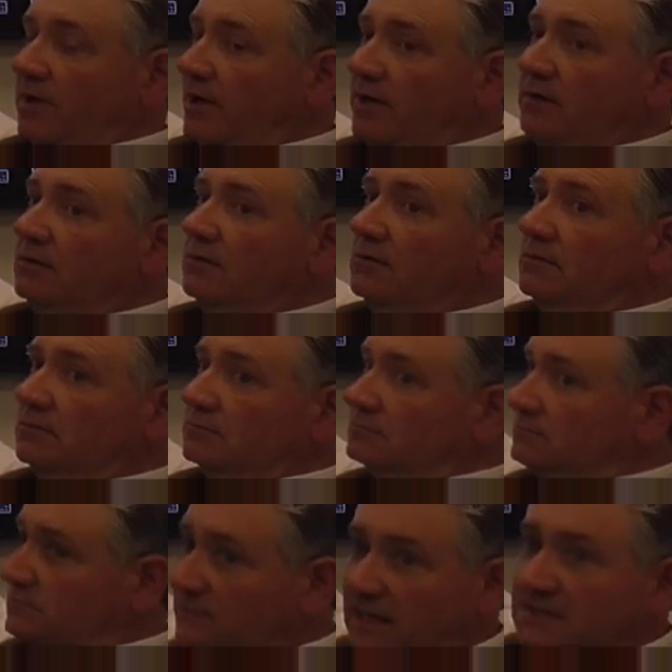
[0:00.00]
Okay?
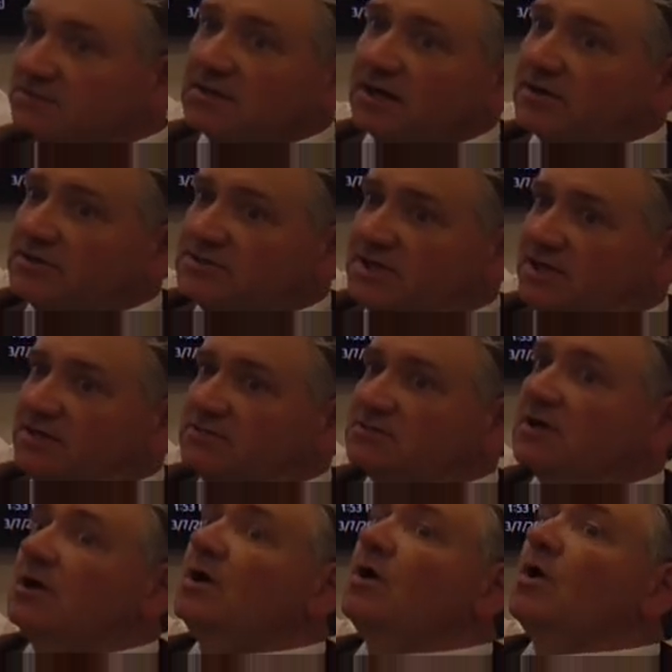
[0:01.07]
That's not going to change.